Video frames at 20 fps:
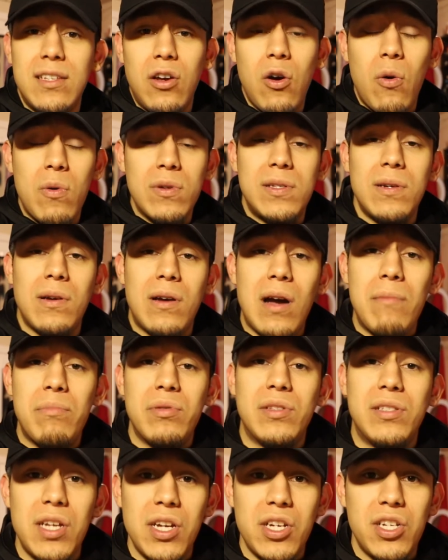to go into a
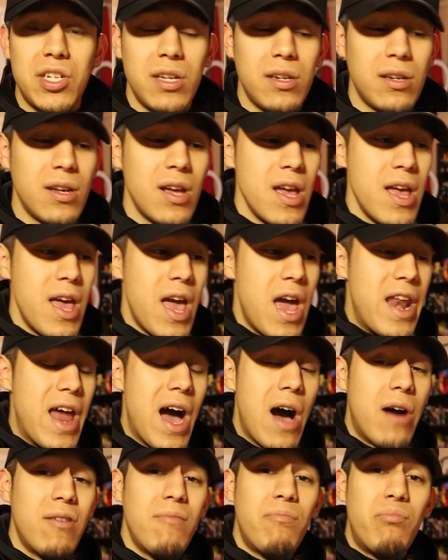competition and
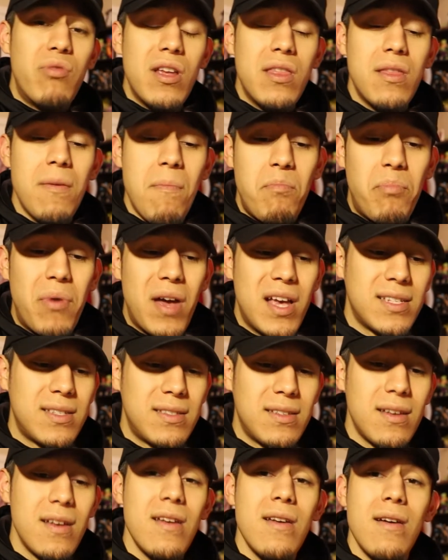how to bring the
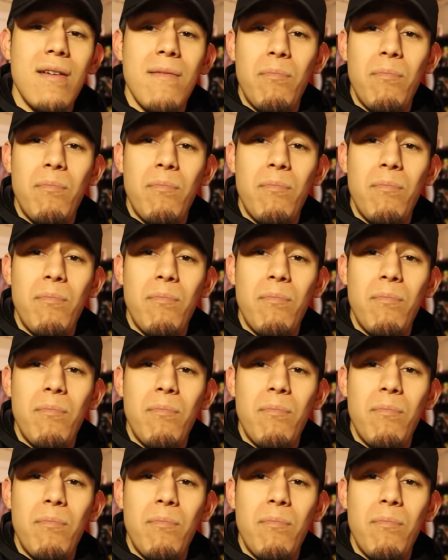best